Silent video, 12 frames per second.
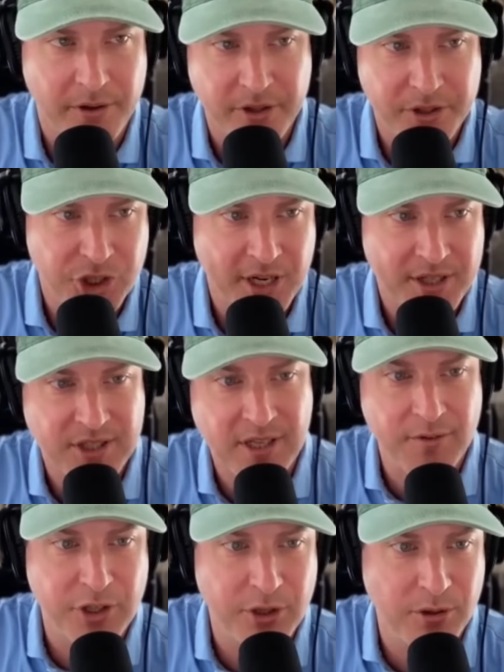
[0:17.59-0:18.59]
Are the checks
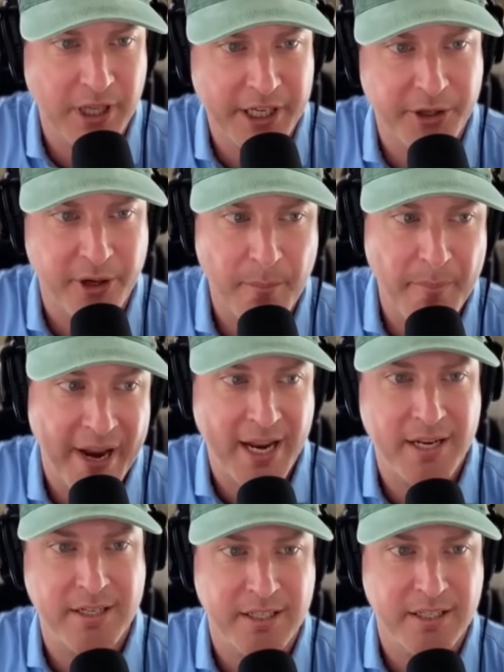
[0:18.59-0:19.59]
given to you like you're a
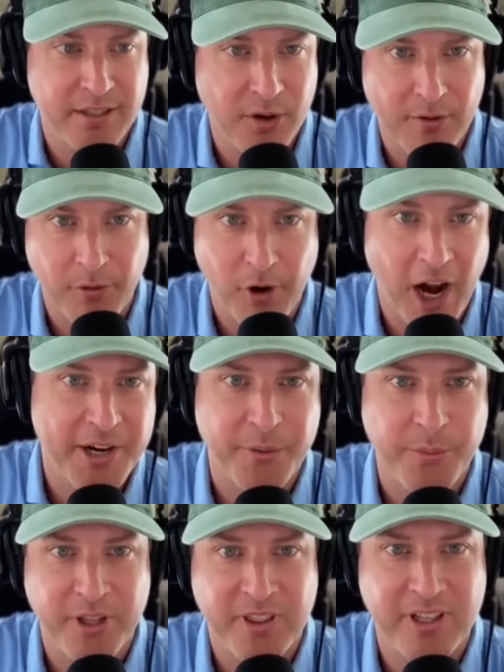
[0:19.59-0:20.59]
band and you have a
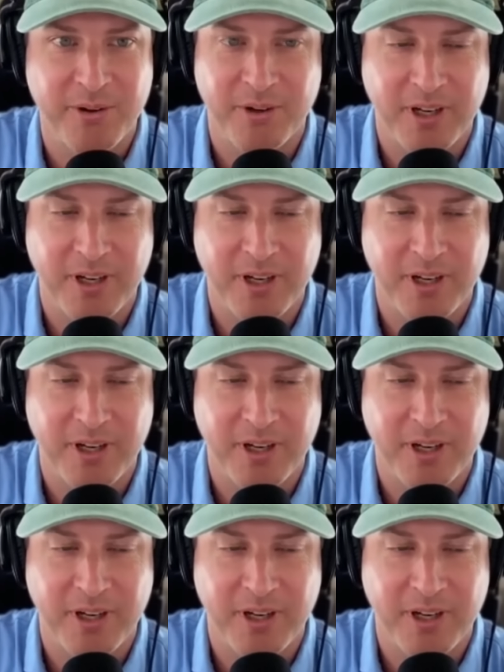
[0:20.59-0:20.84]
rider with it?